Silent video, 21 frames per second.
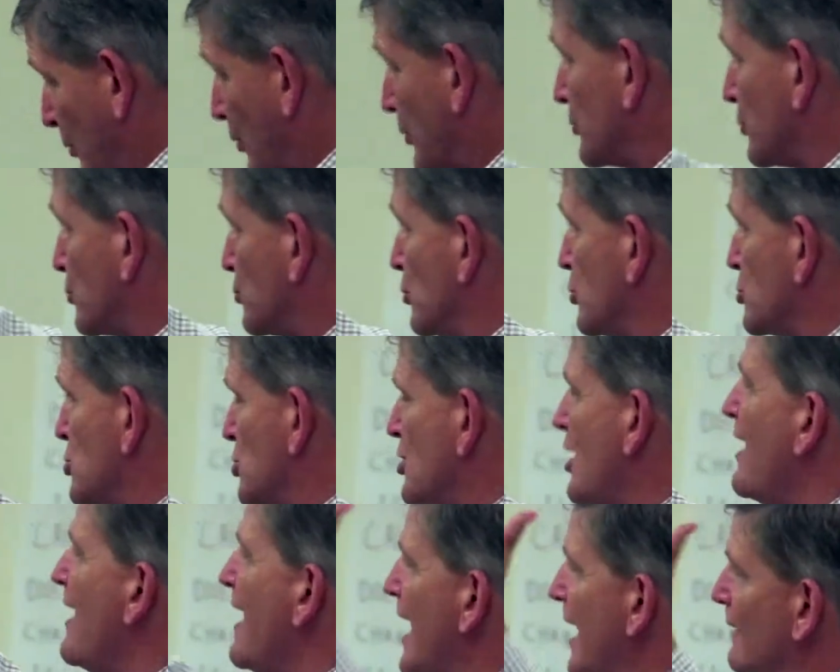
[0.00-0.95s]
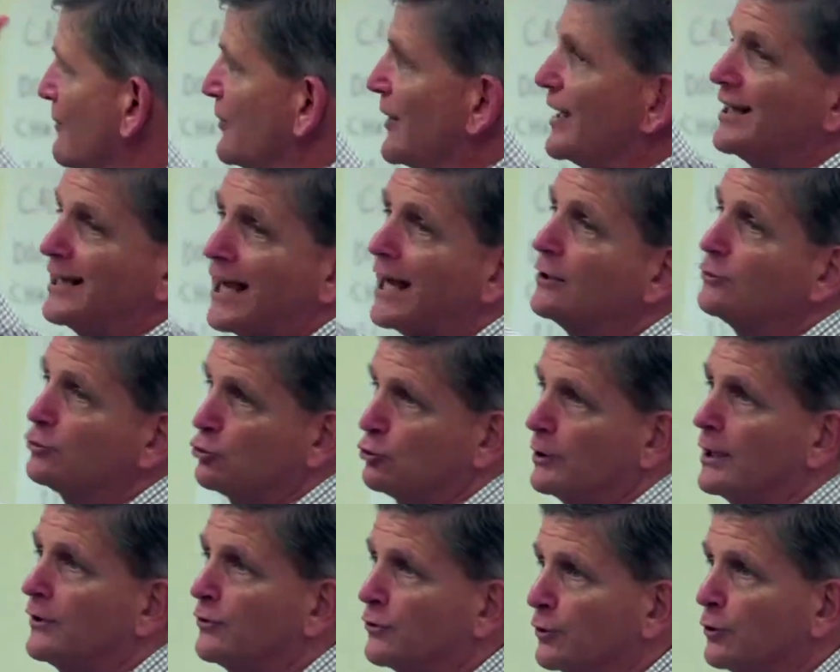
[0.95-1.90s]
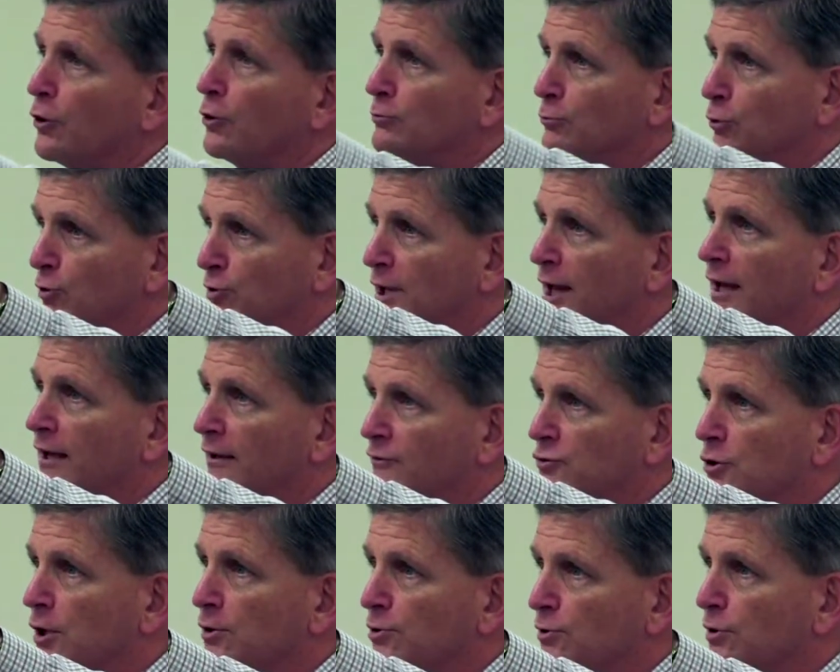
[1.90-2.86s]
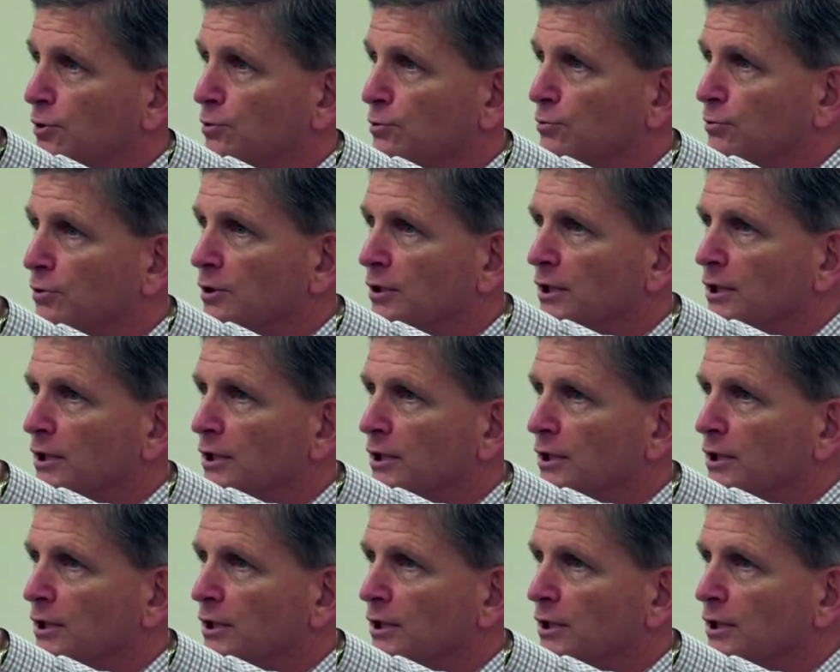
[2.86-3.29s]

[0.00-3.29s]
their decision, and they can create their own mosaic of justice.